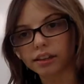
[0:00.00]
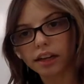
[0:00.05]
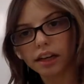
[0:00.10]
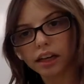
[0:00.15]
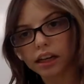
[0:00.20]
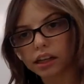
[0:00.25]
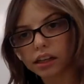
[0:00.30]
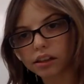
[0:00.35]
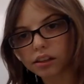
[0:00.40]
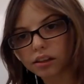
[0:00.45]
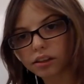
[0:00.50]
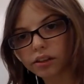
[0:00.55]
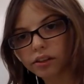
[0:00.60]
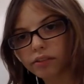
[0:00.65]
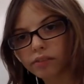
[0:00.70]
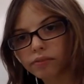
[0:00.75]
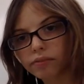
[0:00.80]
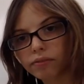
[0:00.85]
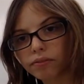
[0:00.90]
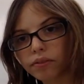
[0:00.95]
to 8.
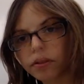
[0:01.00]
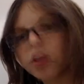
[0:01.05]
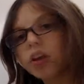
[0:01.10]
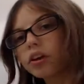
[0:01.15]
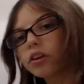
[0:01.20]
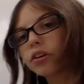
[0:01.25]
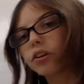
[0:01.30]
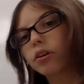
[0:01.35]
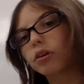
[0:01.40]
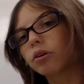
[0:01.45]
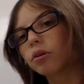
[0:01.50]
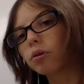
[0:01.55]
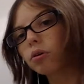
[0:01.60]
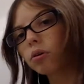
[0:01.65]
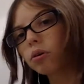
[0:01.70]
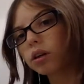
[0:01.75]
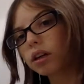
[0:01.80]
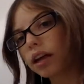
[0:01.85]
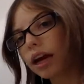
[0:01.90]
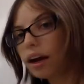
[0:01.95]
So
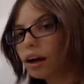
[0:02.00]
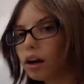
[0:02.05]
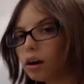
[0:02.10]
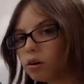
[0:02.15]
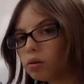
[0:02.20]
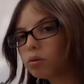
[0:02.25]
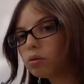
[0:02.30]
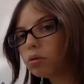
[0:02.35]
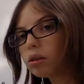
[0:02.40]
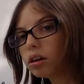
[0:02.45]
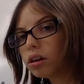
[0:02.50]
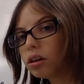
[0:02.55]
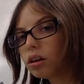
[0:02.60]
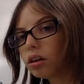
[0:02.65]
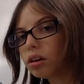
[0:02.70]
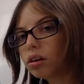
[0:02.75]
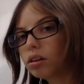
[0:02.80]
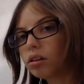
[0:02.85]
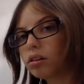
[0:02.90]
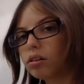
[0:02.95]
now,
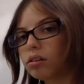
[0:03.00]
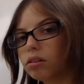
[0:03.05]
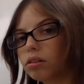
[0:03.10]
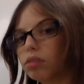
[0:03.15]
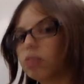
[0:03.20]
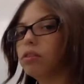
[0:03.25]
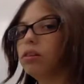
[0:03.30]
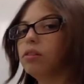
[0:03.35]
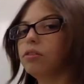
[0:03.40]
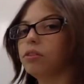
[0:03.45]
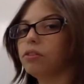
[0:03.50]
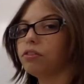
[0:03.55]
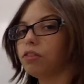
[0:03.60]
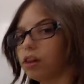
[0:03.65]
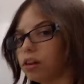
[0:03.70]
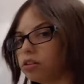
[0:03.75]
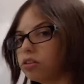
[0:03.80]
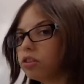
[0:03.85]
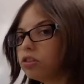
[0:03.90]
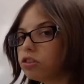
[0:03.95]
if you
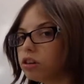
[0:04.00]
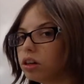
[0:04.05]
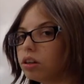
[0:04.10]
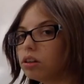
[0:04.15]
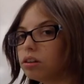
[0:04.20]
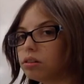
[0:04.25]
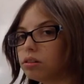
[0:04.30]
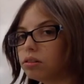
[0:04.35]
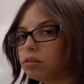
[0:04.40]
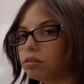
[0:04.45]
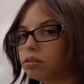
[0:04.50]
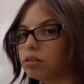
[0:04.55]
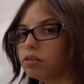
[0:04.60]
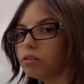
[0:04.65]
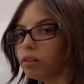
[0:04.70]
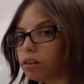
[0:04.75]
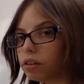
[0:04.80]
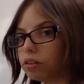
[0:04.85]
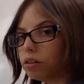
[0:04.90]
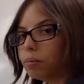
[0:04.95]
follow this trend, you
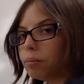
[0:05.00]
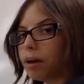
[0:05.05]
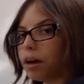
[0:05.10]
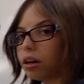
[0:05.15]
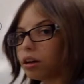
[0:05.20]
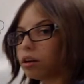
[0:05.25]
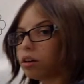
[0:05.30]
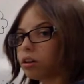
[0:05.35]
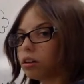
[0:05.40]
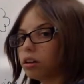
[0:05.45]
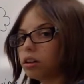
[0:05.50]
follow the pattern,